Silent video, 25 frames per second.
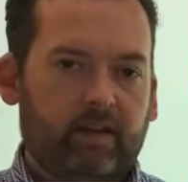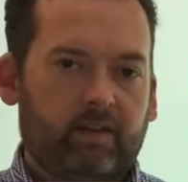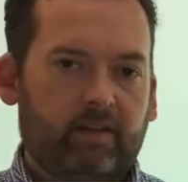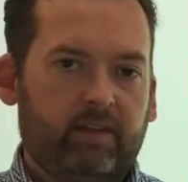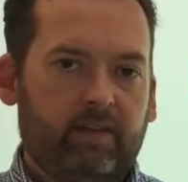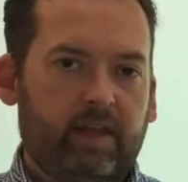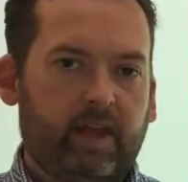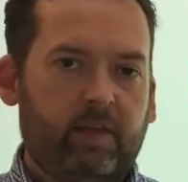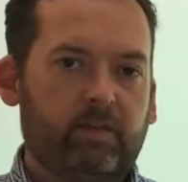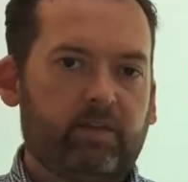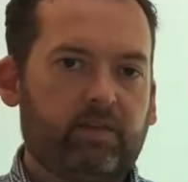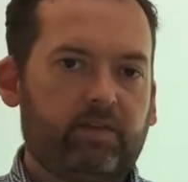
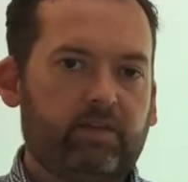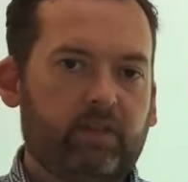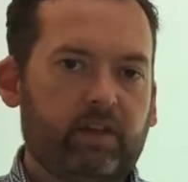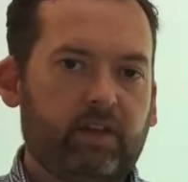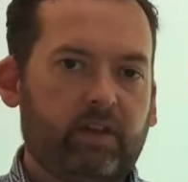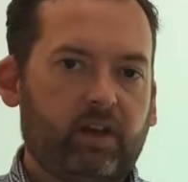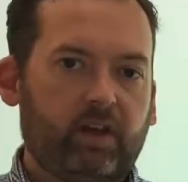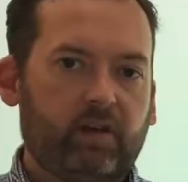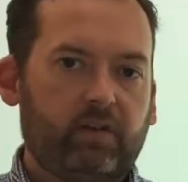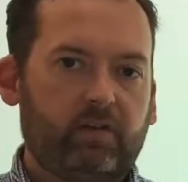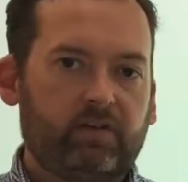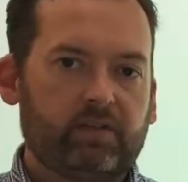The aim of the
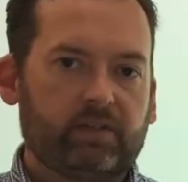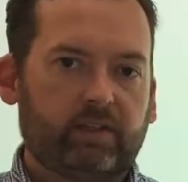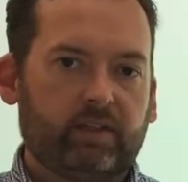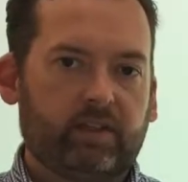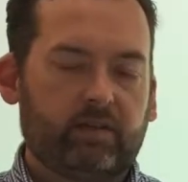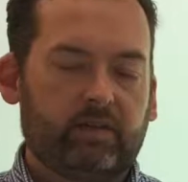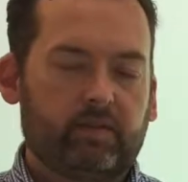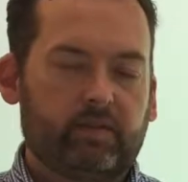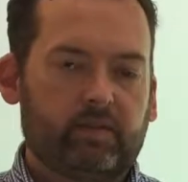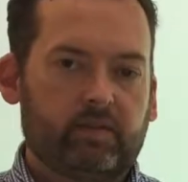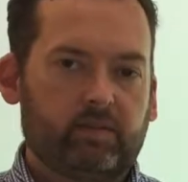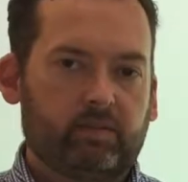video is to
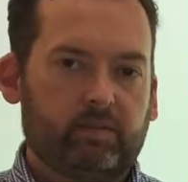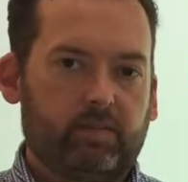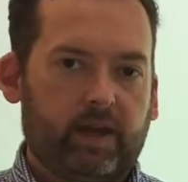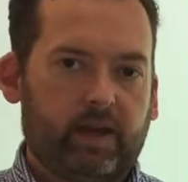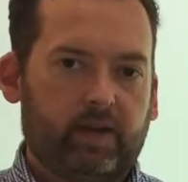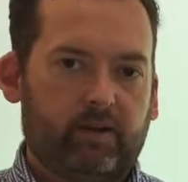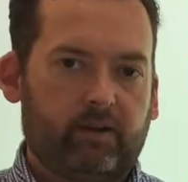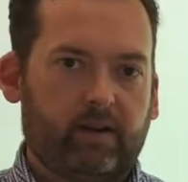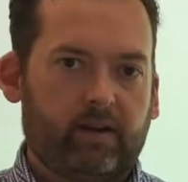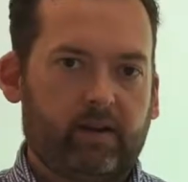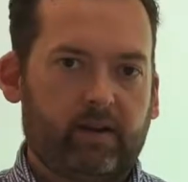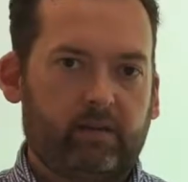give you some
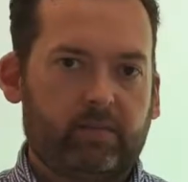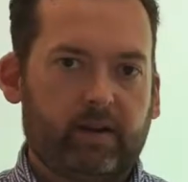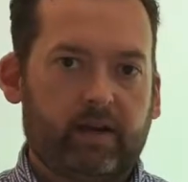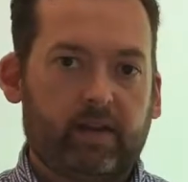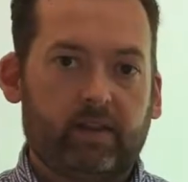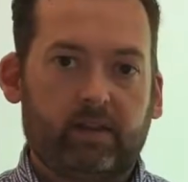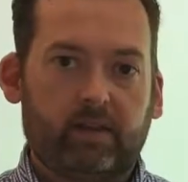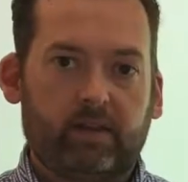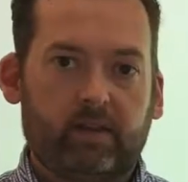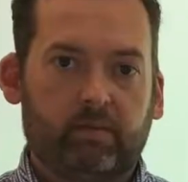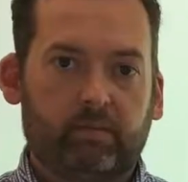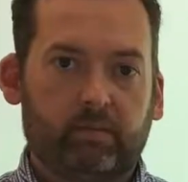background about
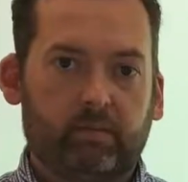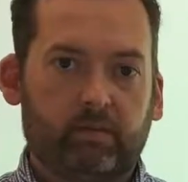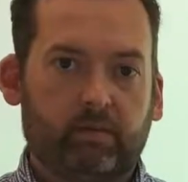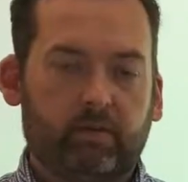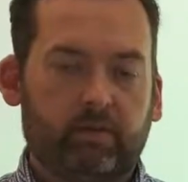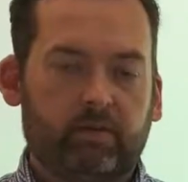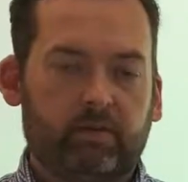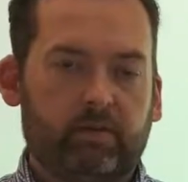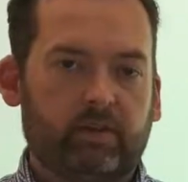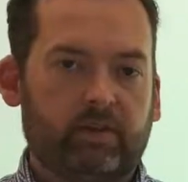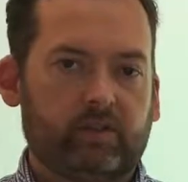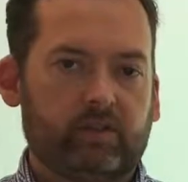the
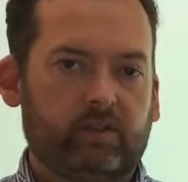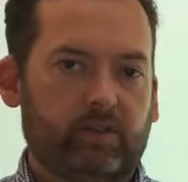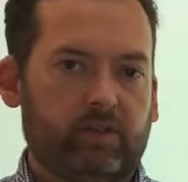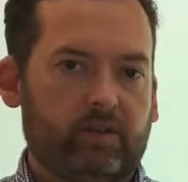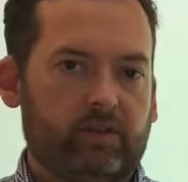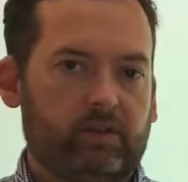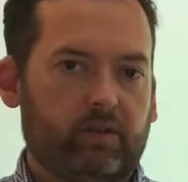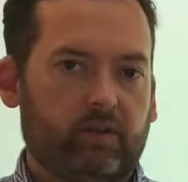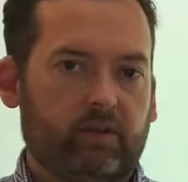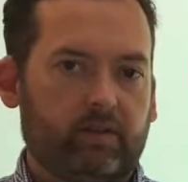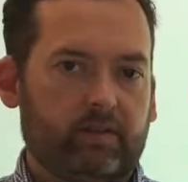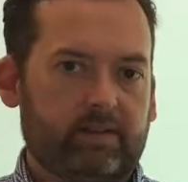important things you need
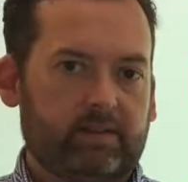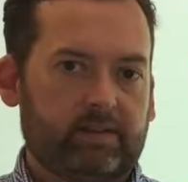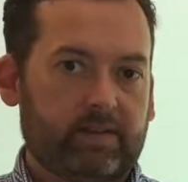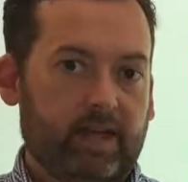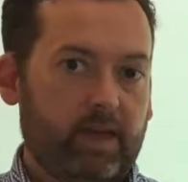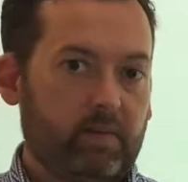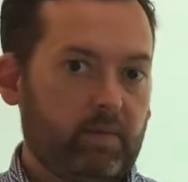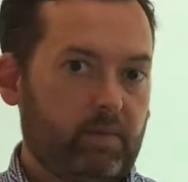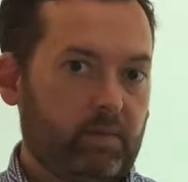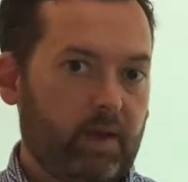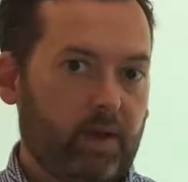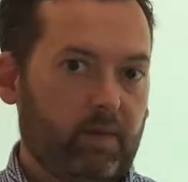to know in
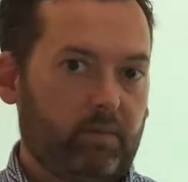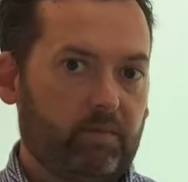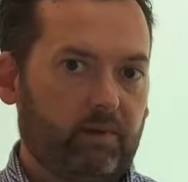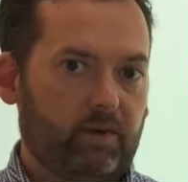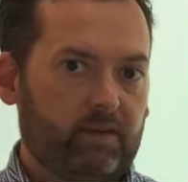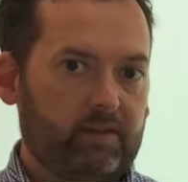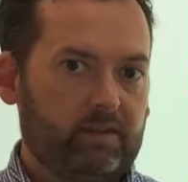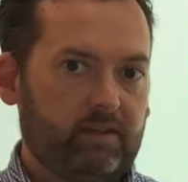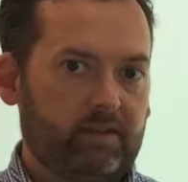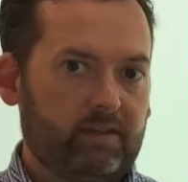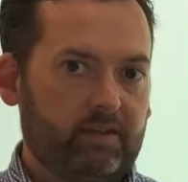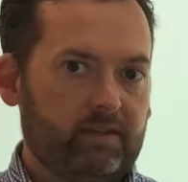exam about
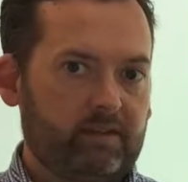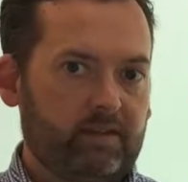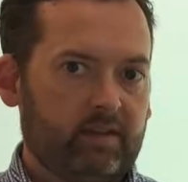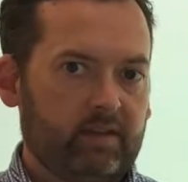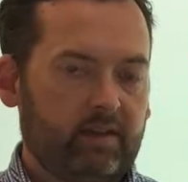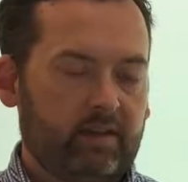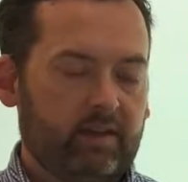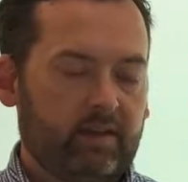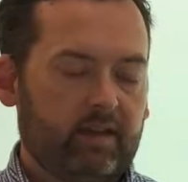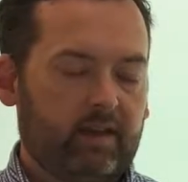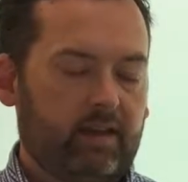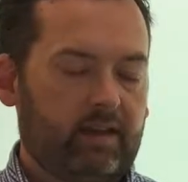proteins
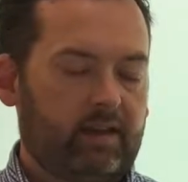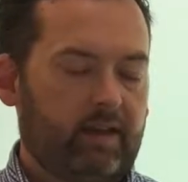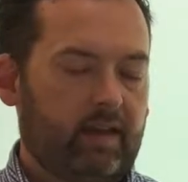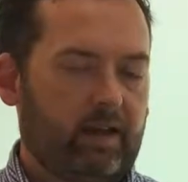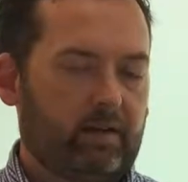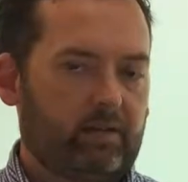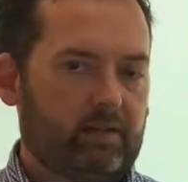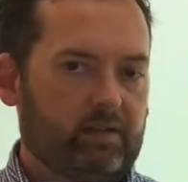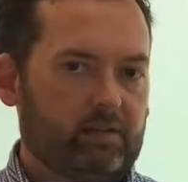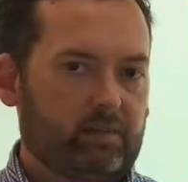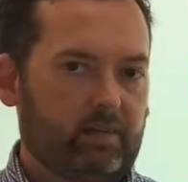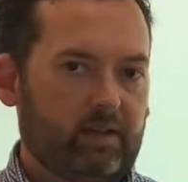and how
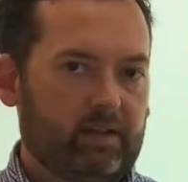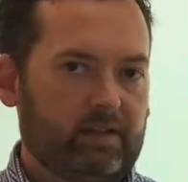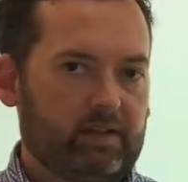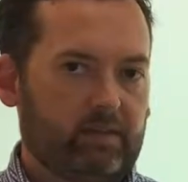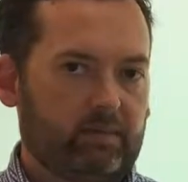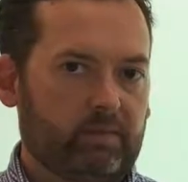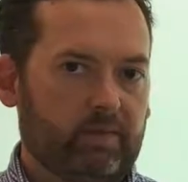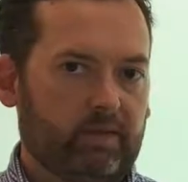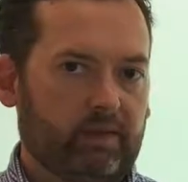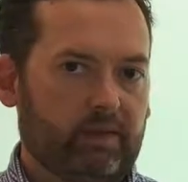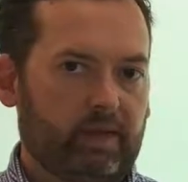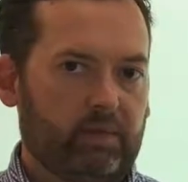to explain some
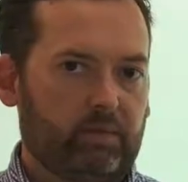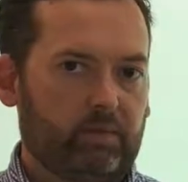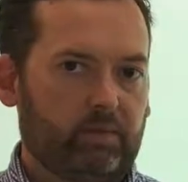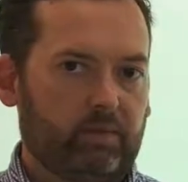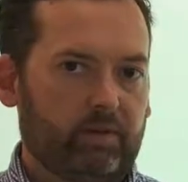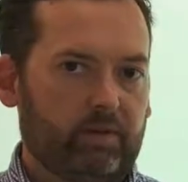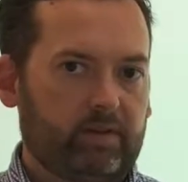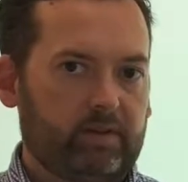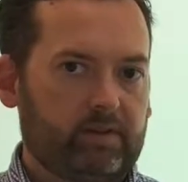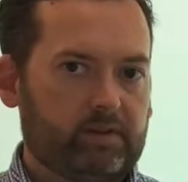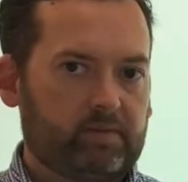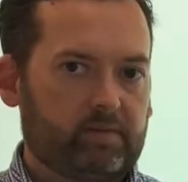of the key
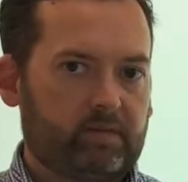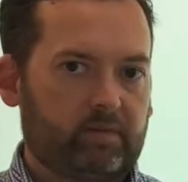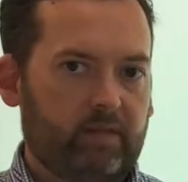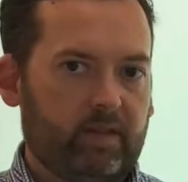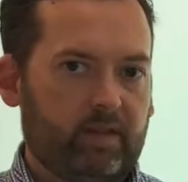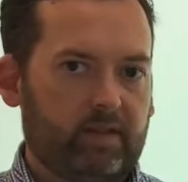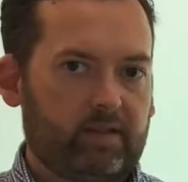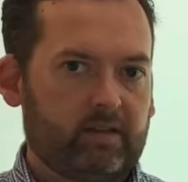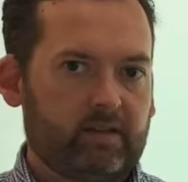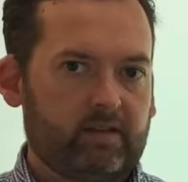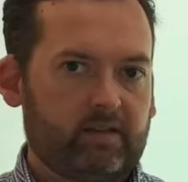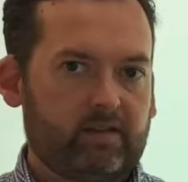points.
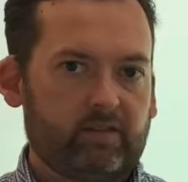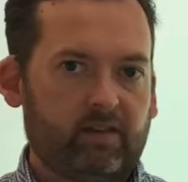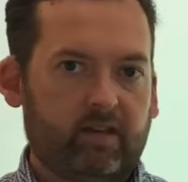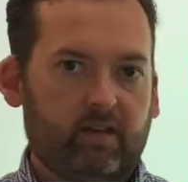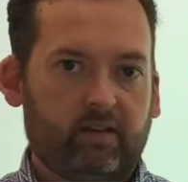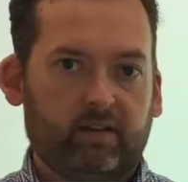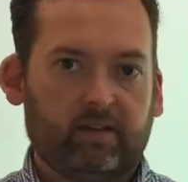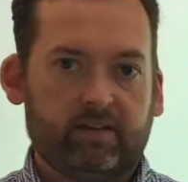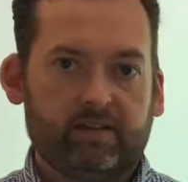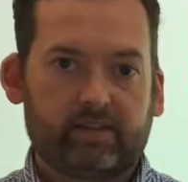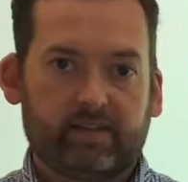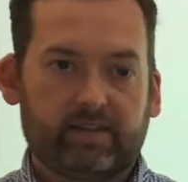So
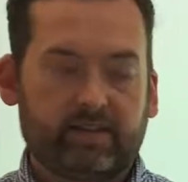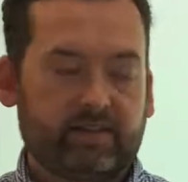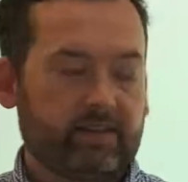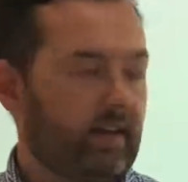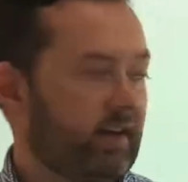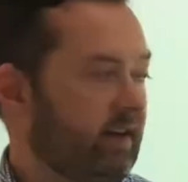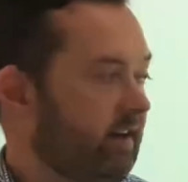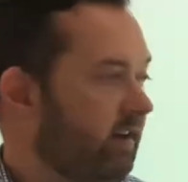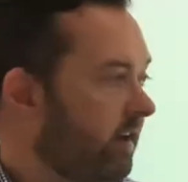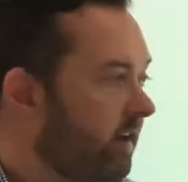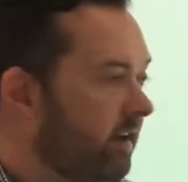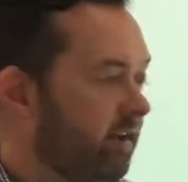let's get
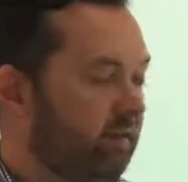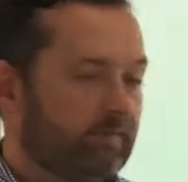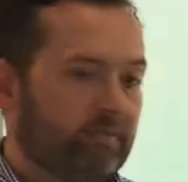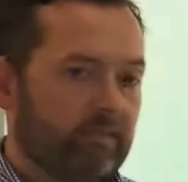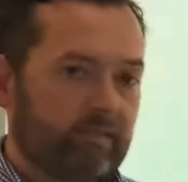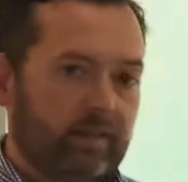started, hey?